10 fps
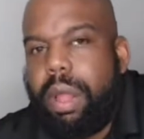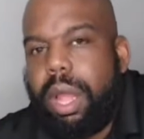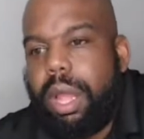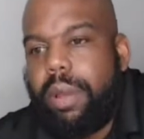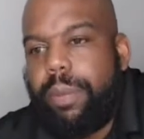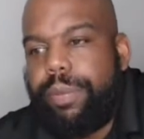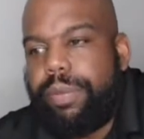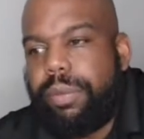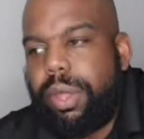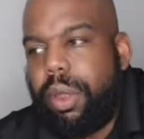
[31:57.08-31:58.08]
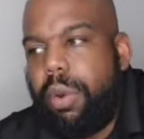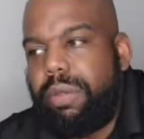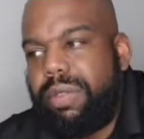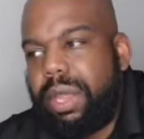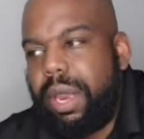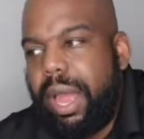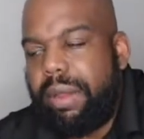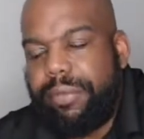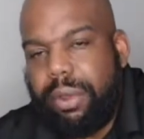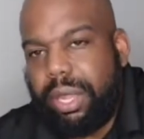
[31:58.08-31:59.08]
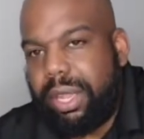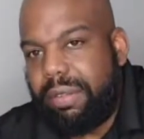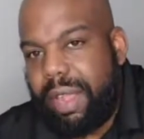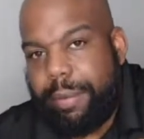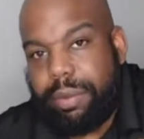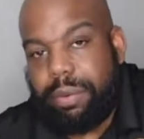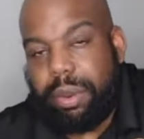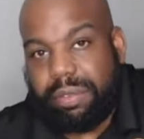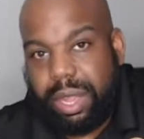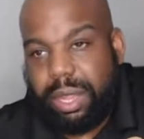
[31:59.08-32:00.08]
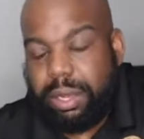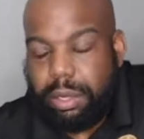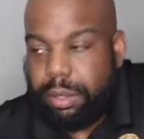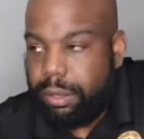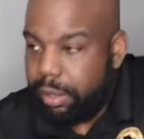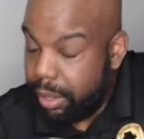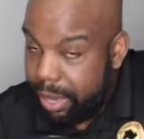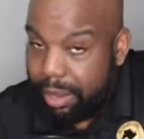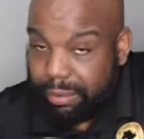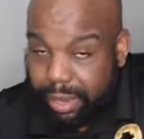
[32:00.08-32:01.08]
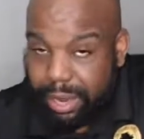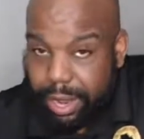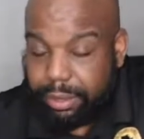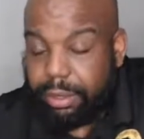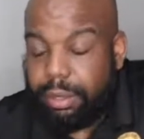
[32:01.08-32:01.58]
You're going to see a lot of funky things happen in real estate. Again, I said that.